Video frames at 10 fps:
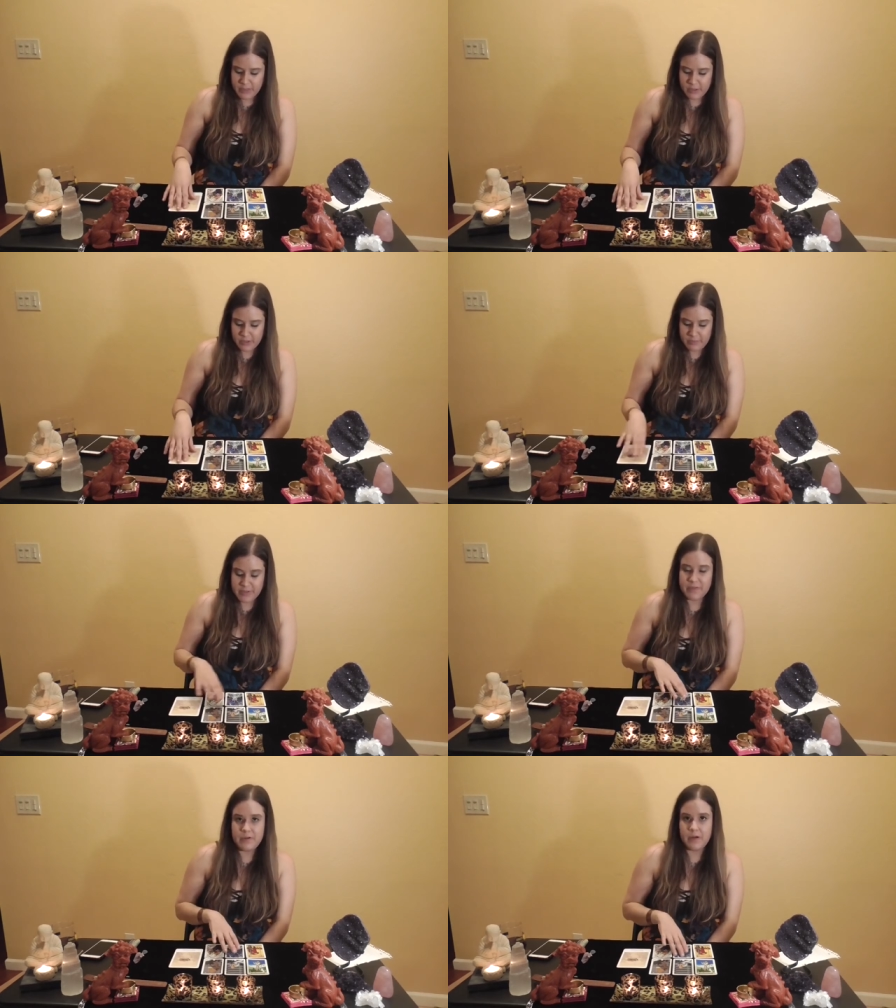could
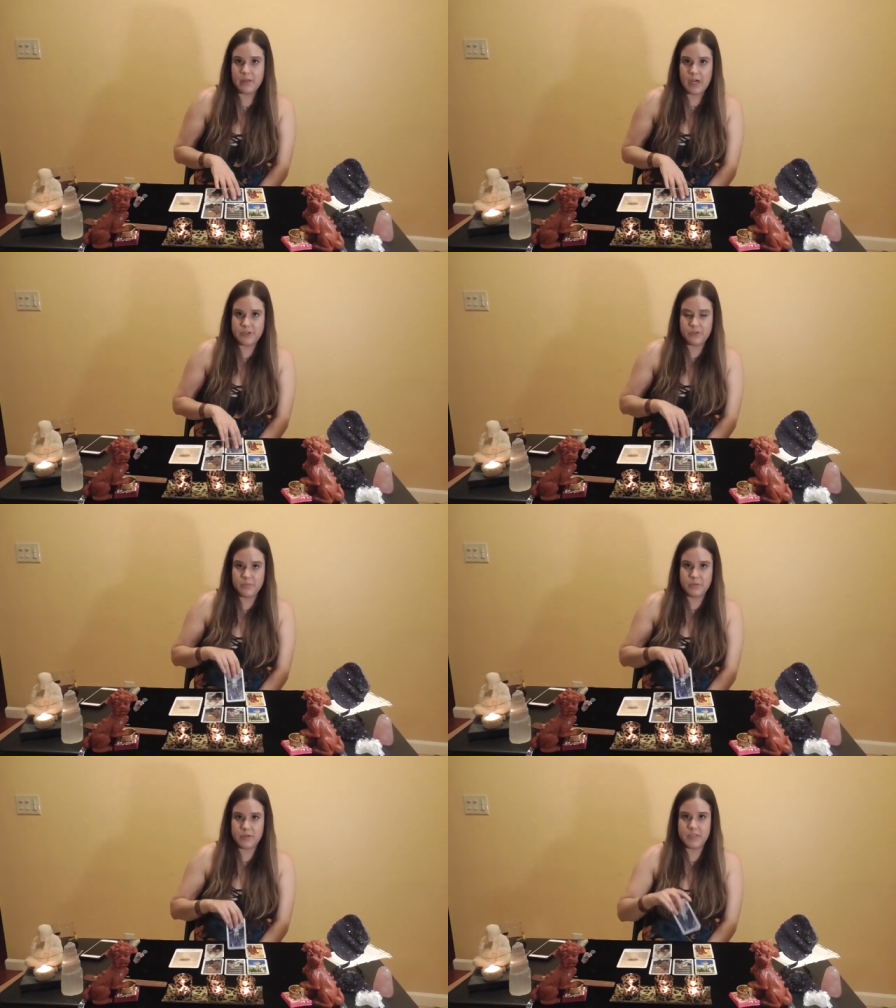be a very logical
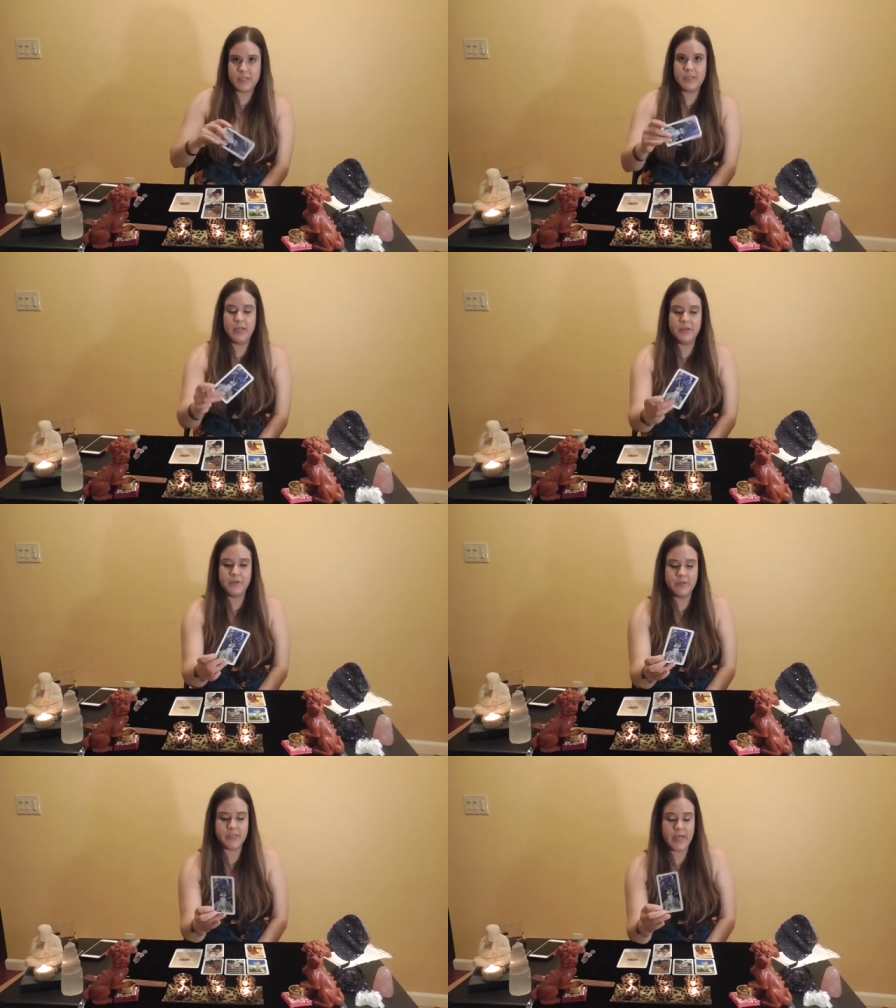person, and
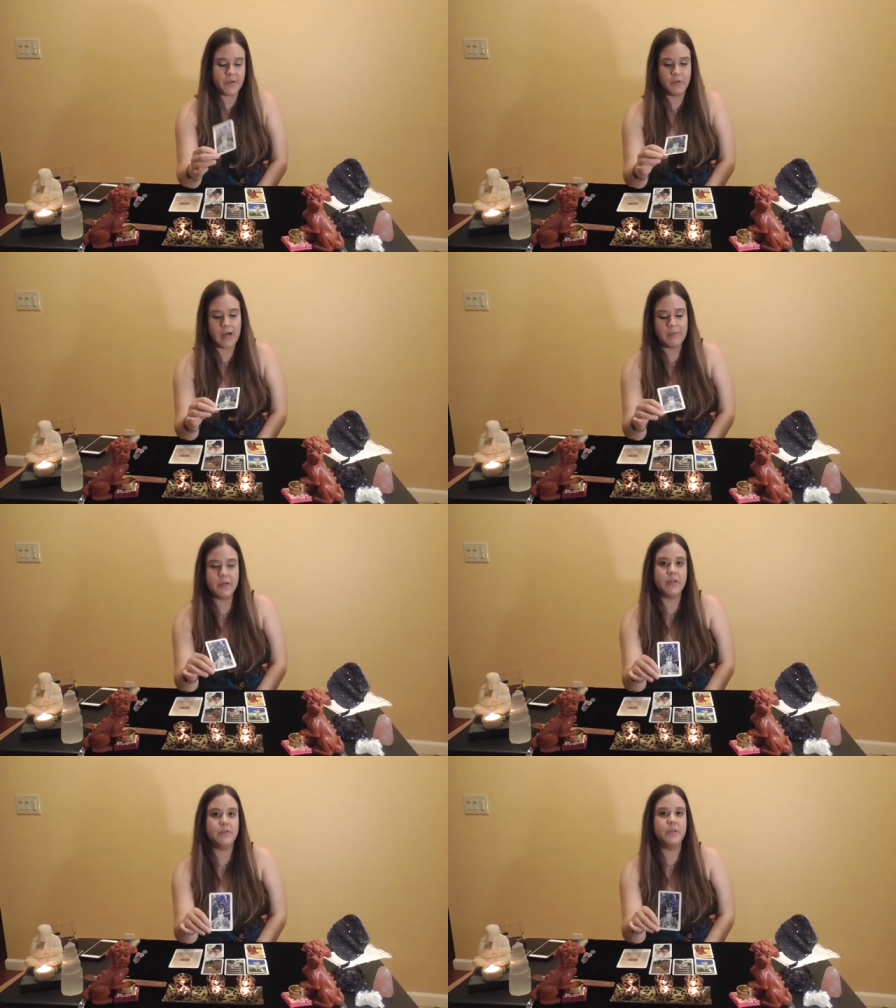you're saying, well, I'm
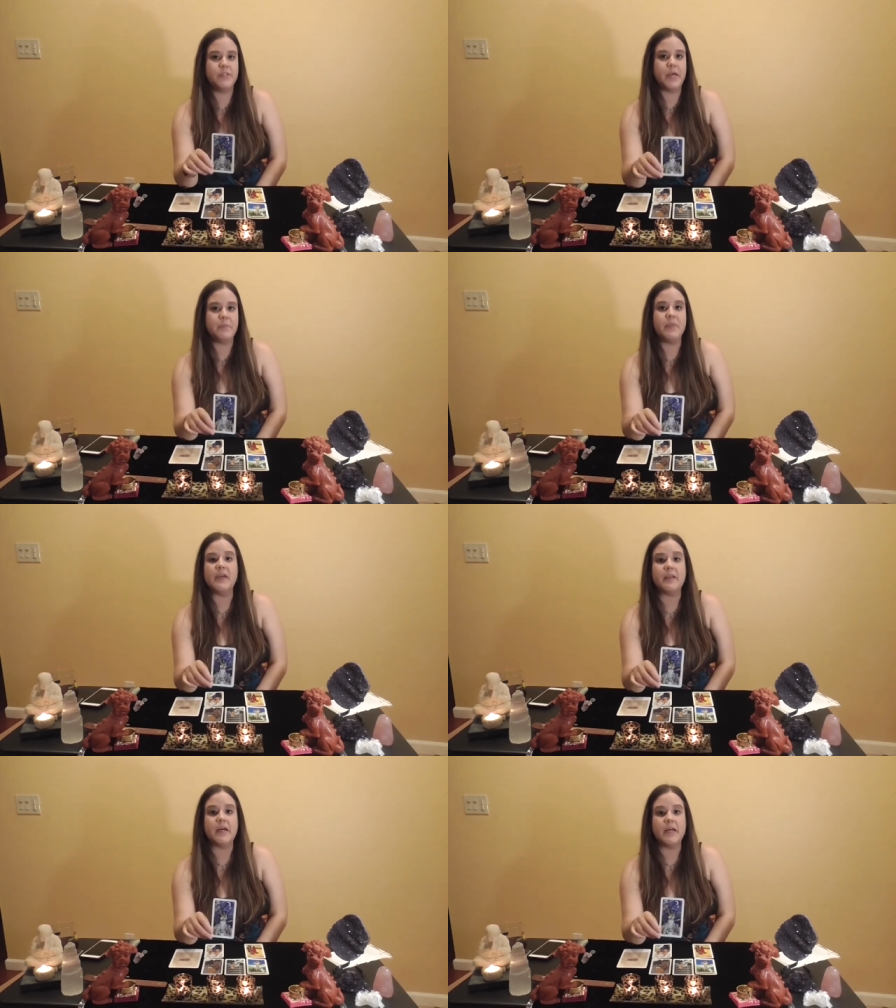going to do the same
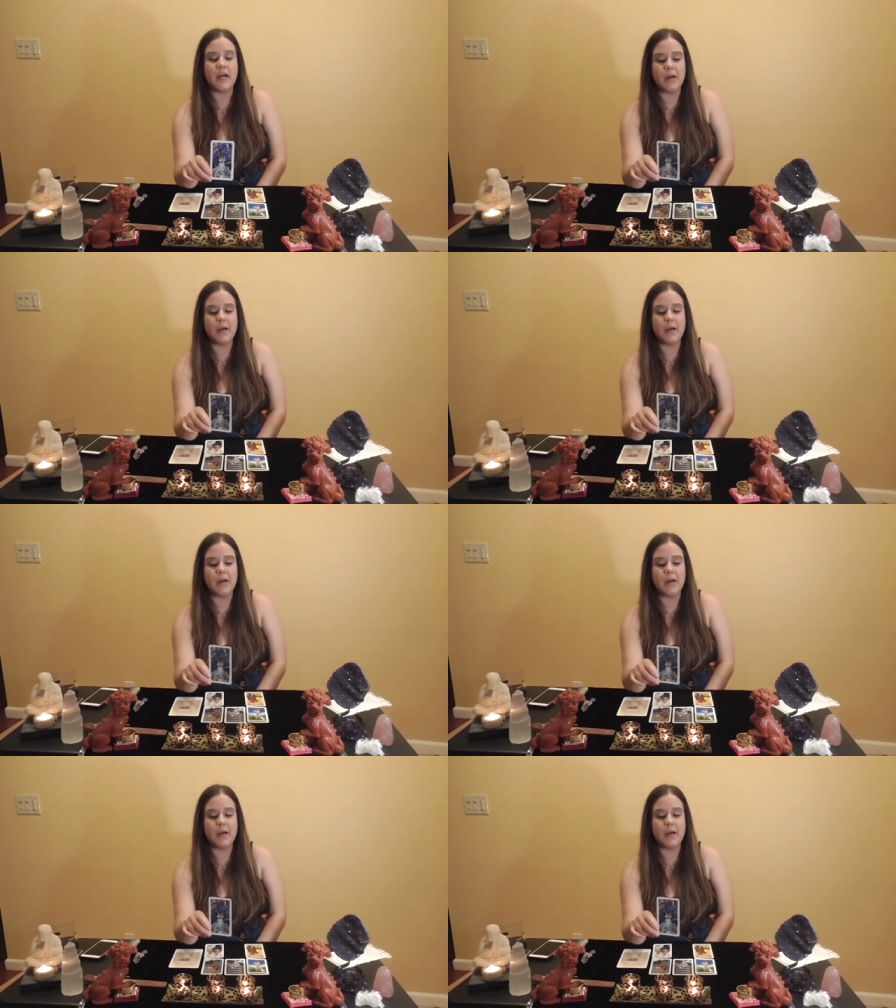thing then.